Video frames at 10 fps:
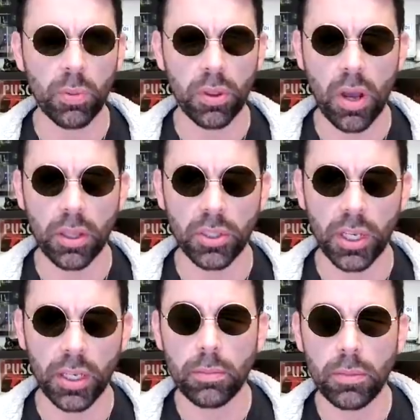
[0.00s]

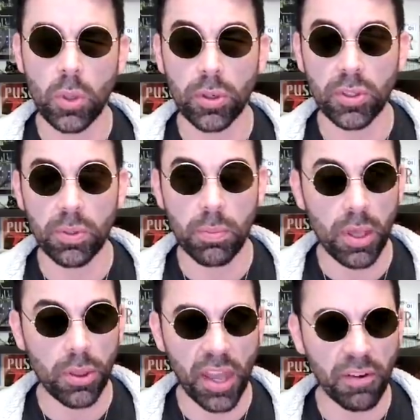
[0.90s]
mythology. Norse
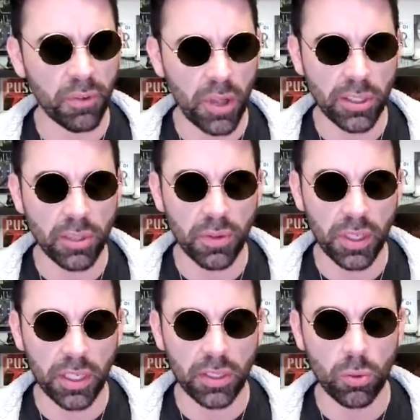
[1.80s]
myth and
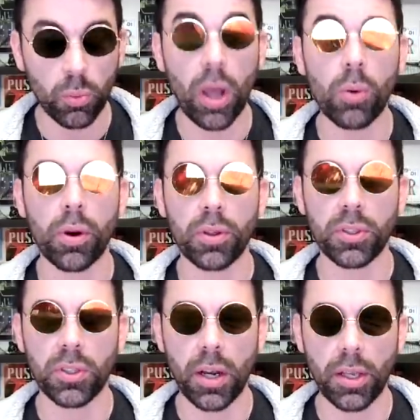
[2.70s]
philosophy is well worth
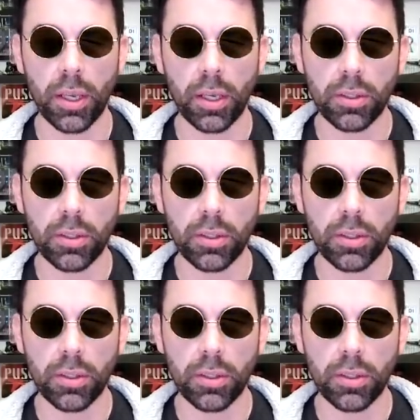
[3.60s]
studying.